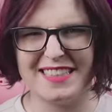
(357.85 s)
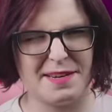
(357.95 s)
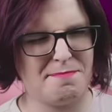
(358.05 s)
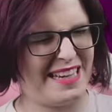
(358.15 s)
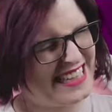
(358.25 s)

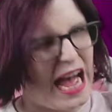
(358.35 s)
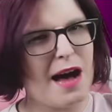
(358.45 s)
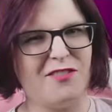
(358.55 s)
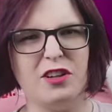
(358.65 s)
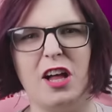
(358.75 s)
get my
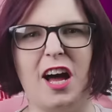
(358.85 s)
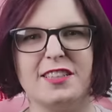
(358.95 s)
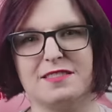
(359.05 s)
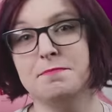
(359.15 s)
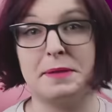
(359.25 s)
gavel
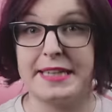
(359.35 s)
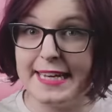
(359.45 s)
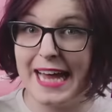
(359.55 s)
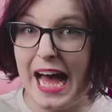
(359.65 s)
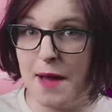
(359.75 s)
out, and
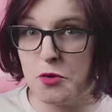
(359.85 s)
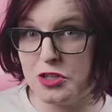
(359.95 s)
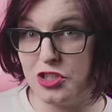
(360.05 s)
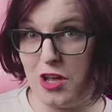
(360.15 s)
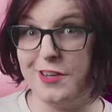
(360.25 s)
begin
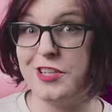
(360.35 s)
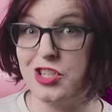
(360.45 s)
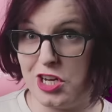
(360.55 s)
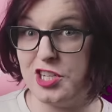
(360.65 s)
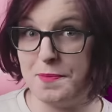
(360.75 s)
hammering down in
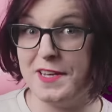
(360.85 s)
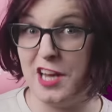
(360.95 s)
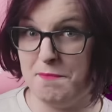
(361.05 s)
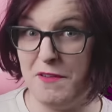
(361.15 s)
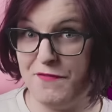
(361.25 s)
judgment
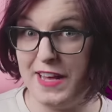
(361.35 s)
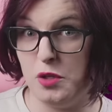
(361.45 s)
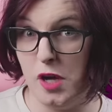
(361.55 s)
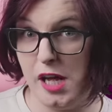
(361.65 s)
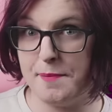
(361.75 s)
of my
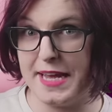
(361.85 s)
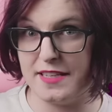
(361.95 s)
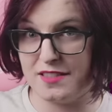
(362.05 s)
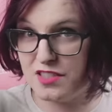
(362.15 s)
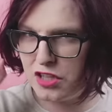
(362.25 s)
fellow hobbyists,